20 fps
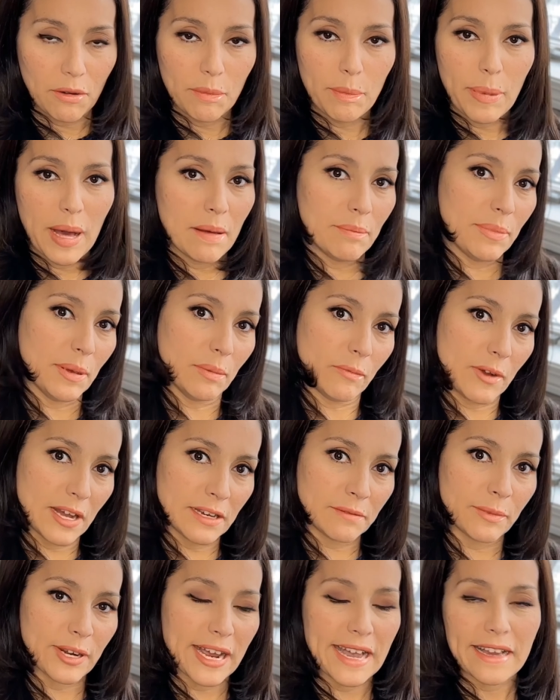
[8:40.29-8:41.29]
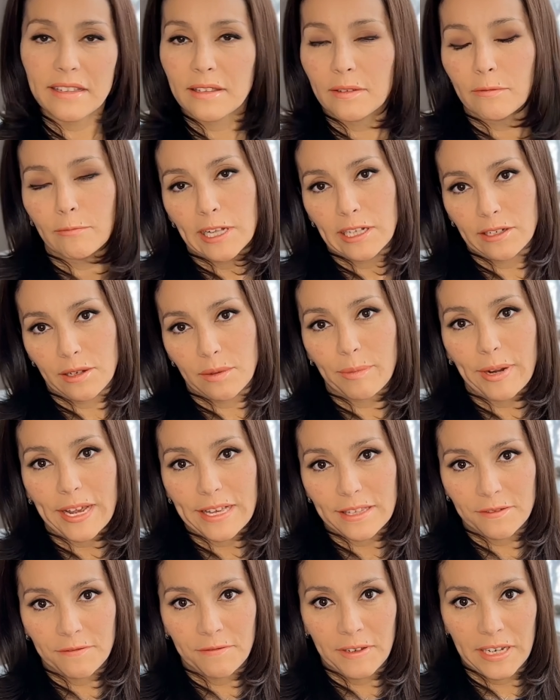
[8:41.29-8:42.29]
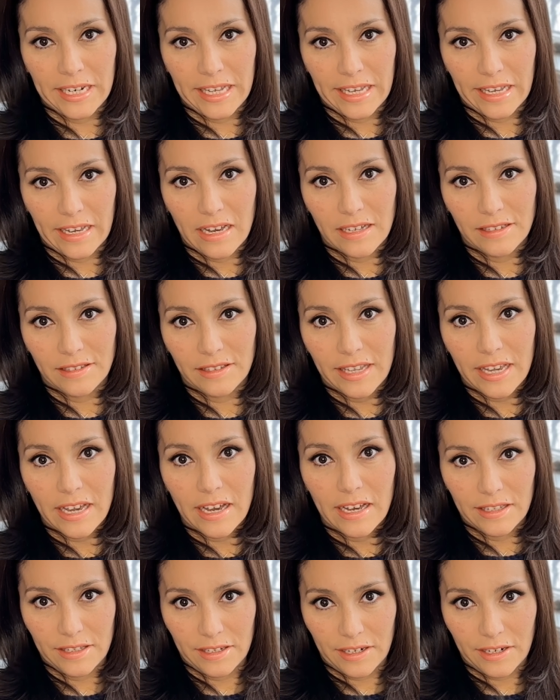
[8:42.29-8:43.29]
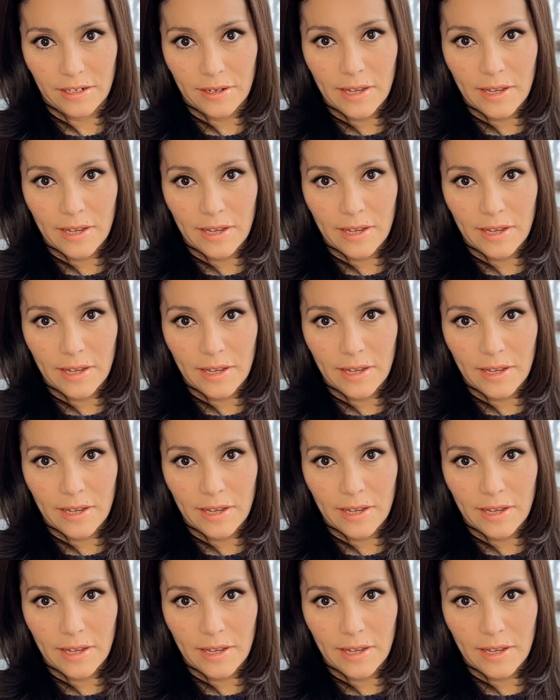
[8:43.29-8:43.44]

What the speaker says: pump on one breast while you're breastfeeding on the other.